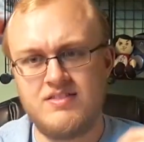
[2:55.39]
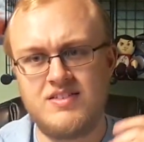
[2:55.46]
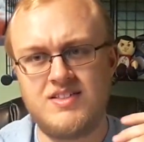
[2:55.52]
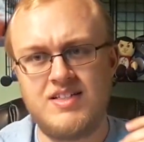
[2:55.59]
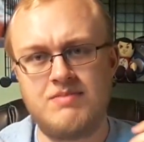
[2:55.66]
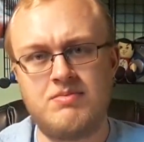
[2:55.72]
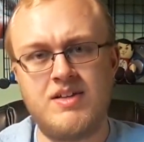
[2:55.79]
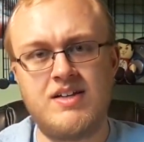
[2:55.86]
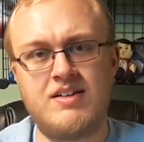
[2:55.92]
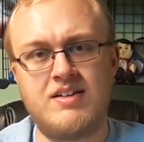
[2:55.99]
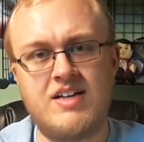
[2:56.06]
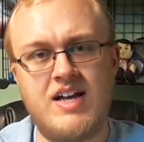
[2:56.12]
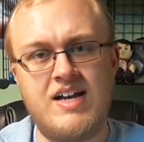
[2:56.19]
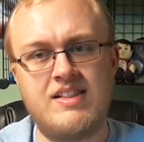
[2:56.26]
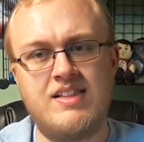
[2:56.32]
It's something
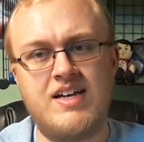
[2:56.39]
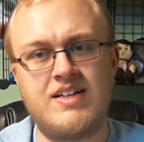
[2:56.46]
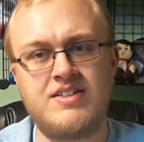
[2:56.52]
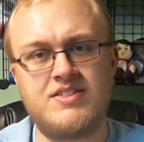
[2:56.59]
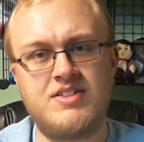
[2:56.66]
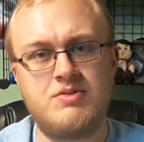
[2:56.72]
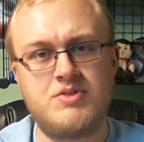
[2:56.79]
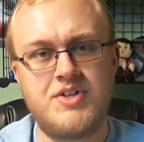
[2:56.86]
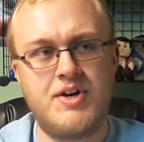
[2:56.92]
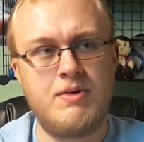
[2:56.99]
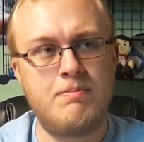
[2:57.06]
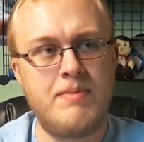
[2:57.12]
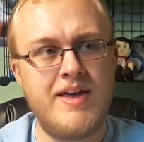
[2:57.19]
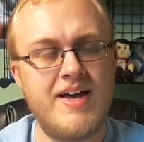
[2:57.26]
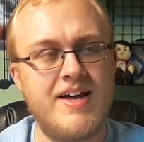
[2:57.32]
kind of like
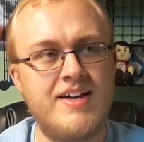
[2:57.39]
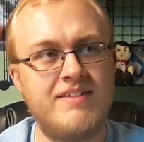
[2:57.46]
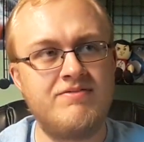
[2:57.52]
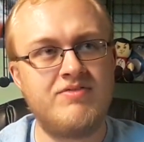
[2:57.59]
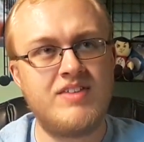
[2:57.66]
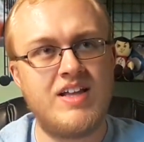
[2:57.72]
Zootopia.